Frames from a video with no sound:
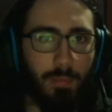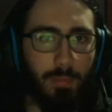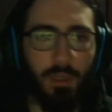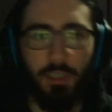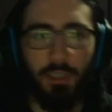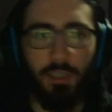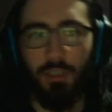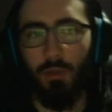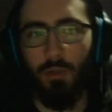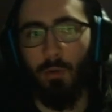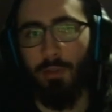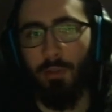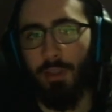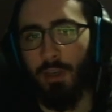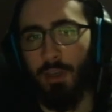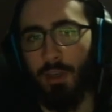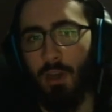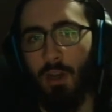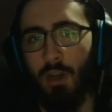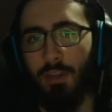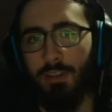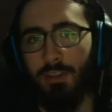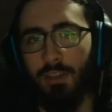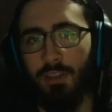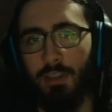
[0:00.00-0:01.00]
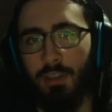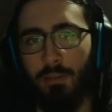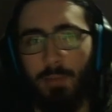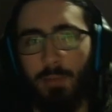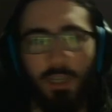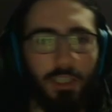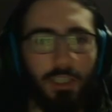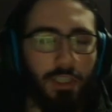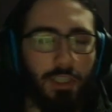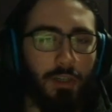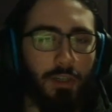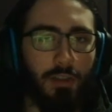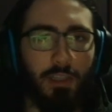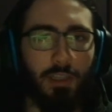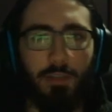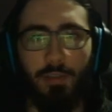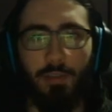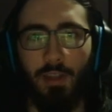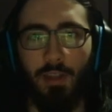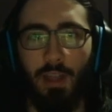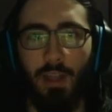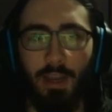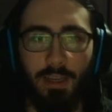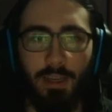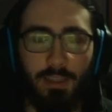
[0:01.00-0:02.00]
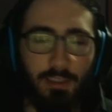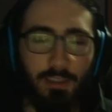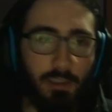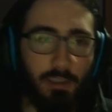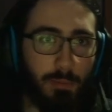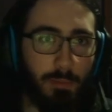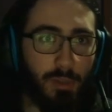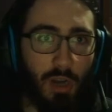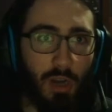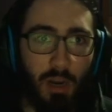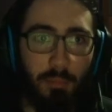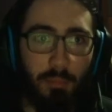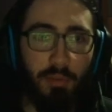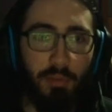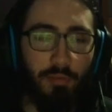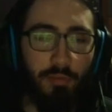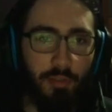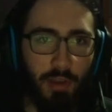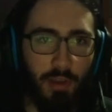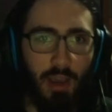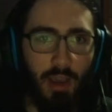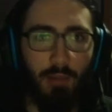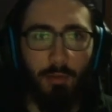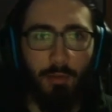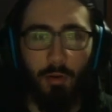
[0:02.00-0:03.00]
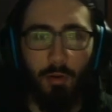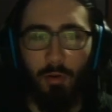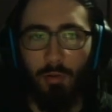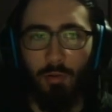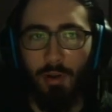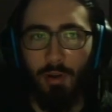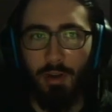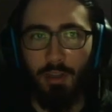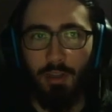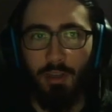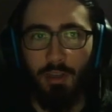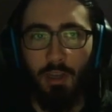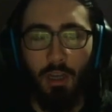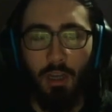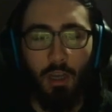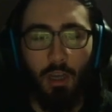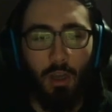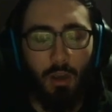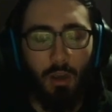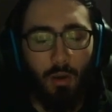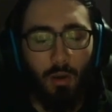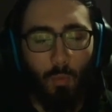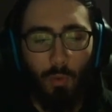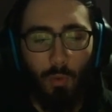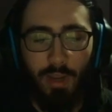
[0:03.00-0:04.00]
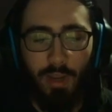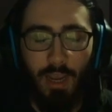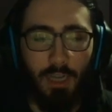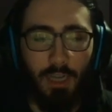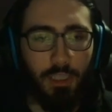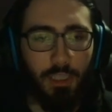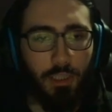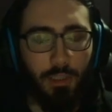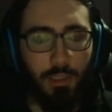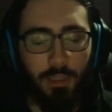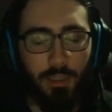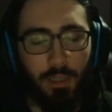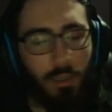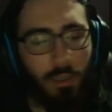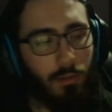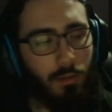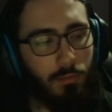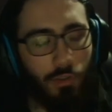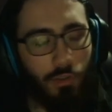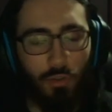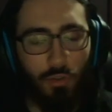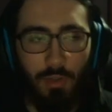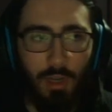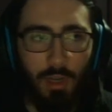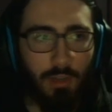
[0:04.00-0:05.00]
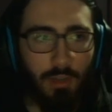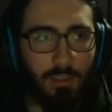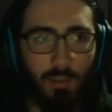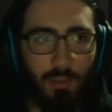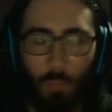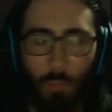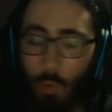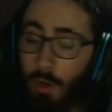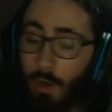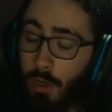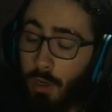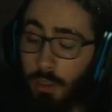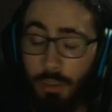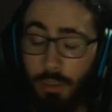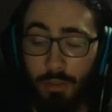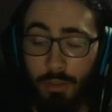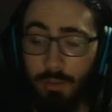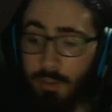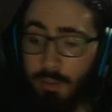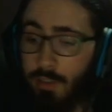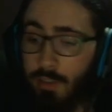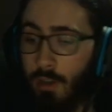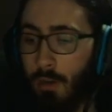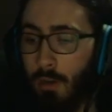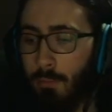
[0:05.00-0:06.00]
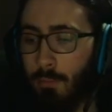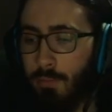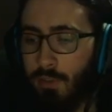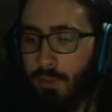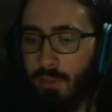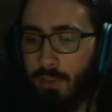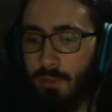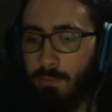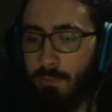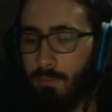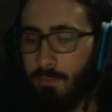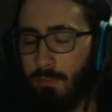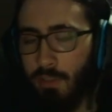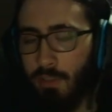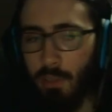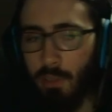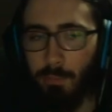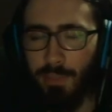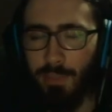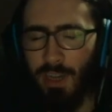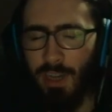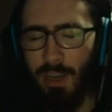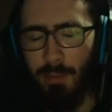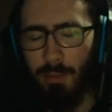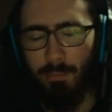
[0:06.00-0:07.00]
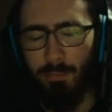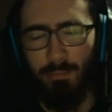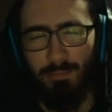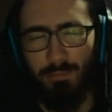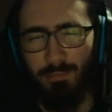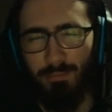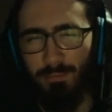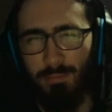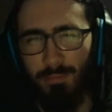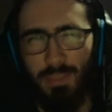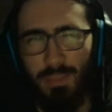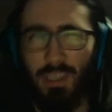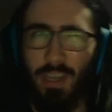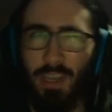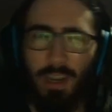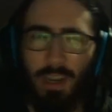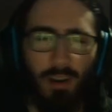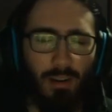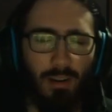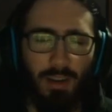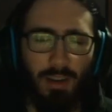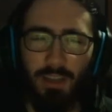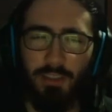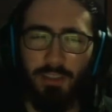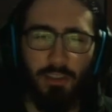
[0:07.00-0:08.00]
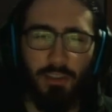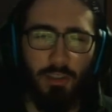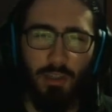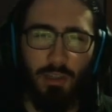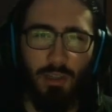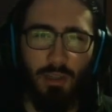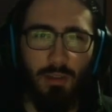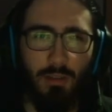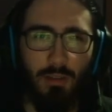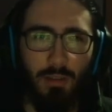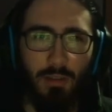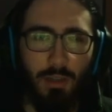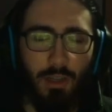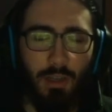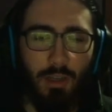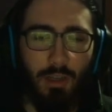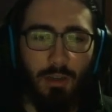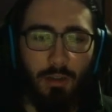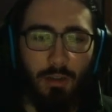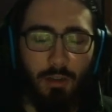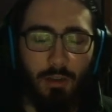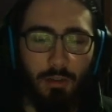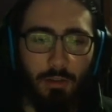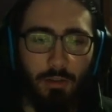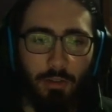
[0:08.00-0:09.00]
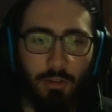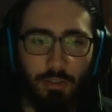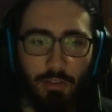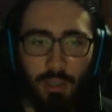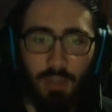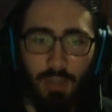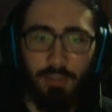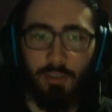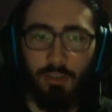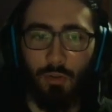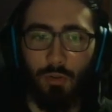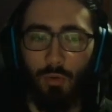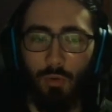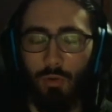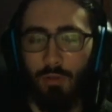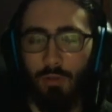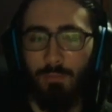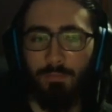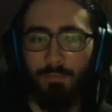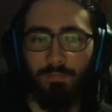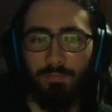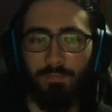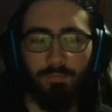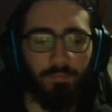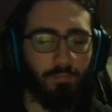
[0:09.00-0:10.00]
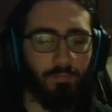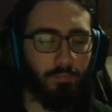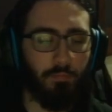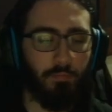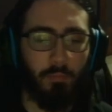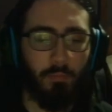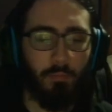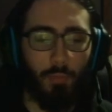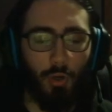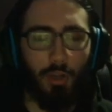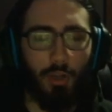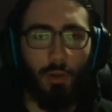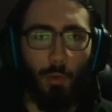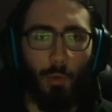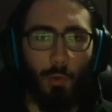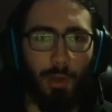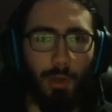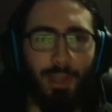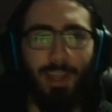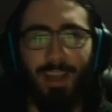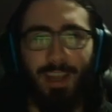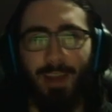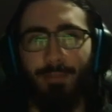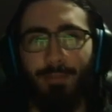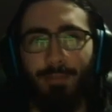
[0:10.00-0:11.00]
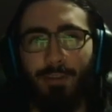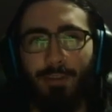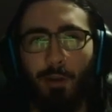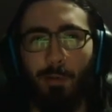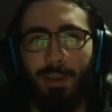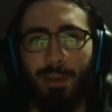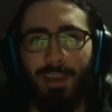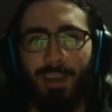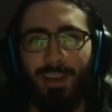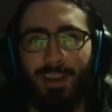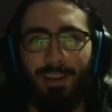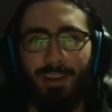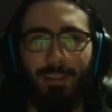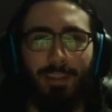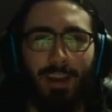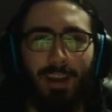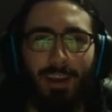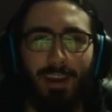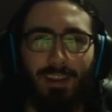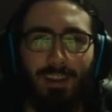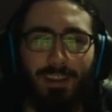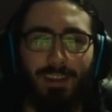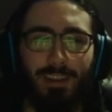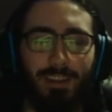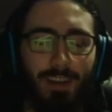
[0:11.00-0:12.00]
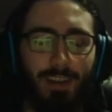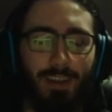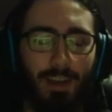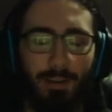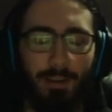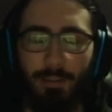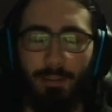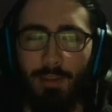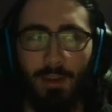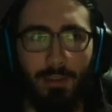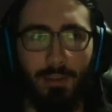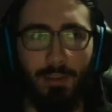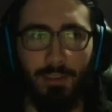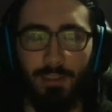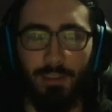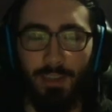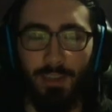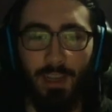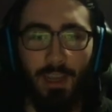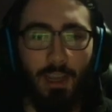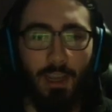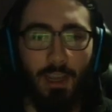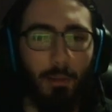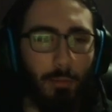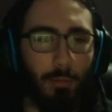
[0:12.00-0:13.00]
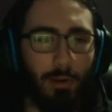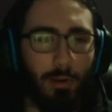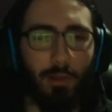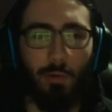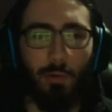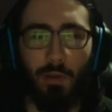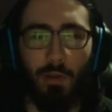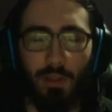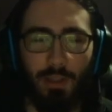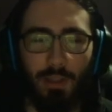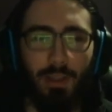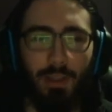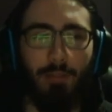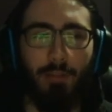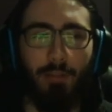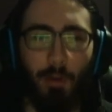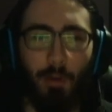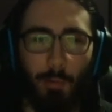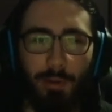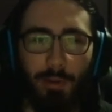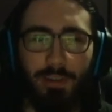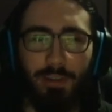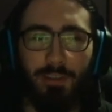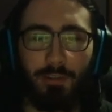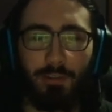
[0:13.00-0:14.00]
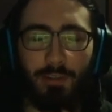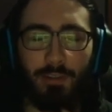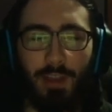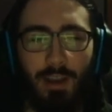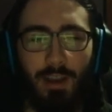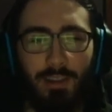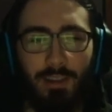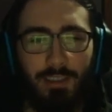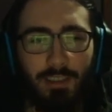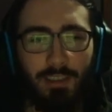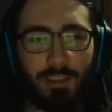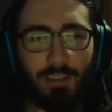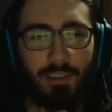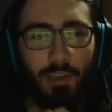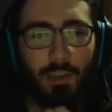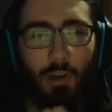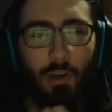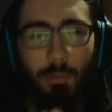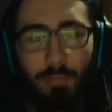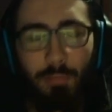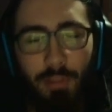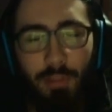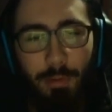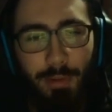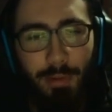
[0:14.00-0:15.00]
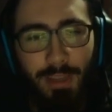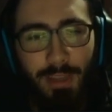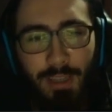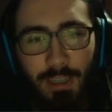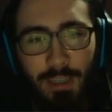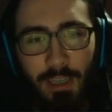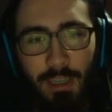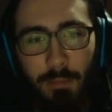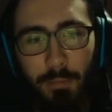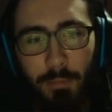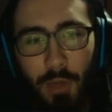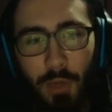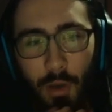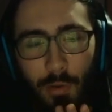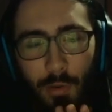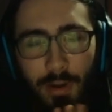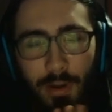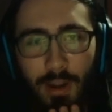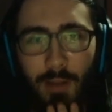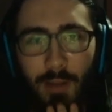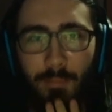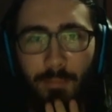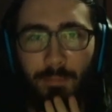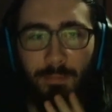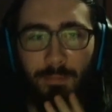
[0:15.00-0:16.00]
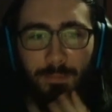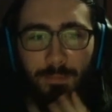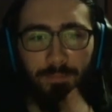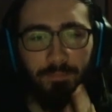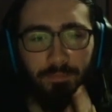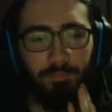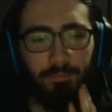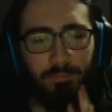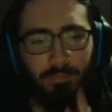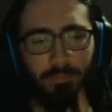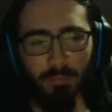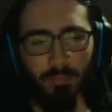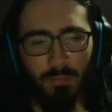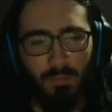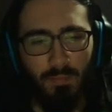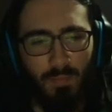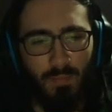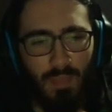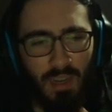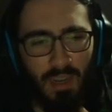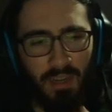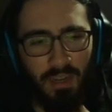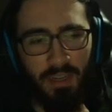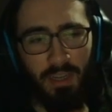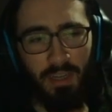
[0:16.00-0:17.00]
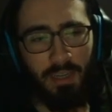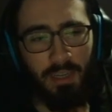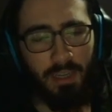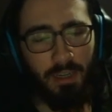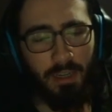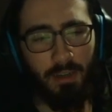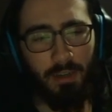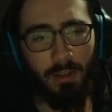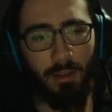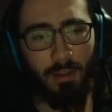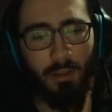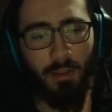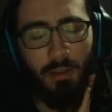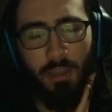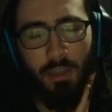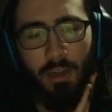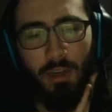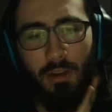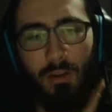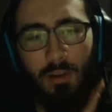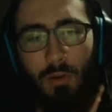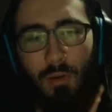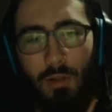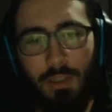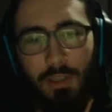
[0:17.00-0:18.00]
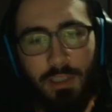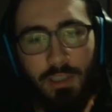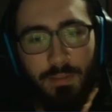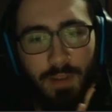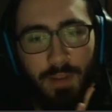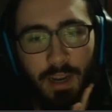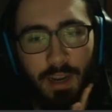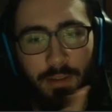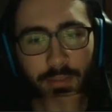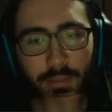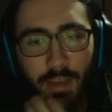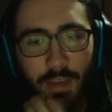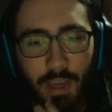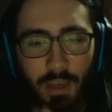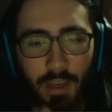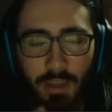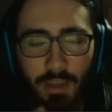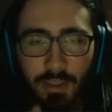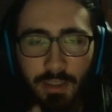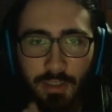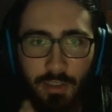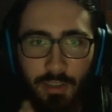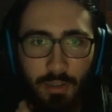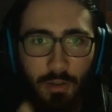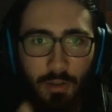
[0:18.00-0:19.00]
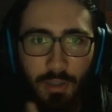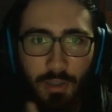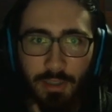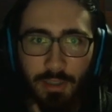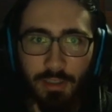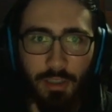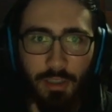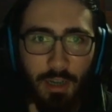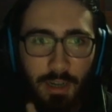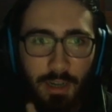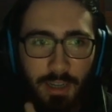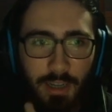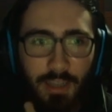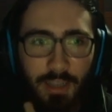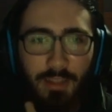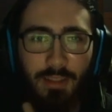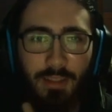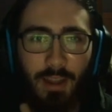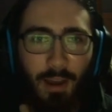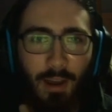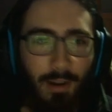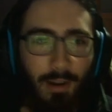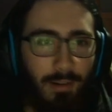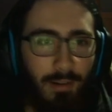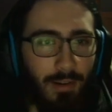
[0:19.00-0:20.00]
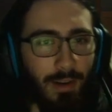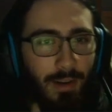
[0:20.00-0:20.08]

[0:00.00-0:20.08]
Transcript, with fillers: been enjoying the content, make sure to leave a like and subscribe if you haven't already. We actually hit 2,100 subs sometime today or yesterday, so that's cool pretty quickly after we hit a thou not a thousand, pretty quickly after we hit 2,000, so hopefully we can keep going up. Again, the end of the year goal is 5k, so let's try to hit that.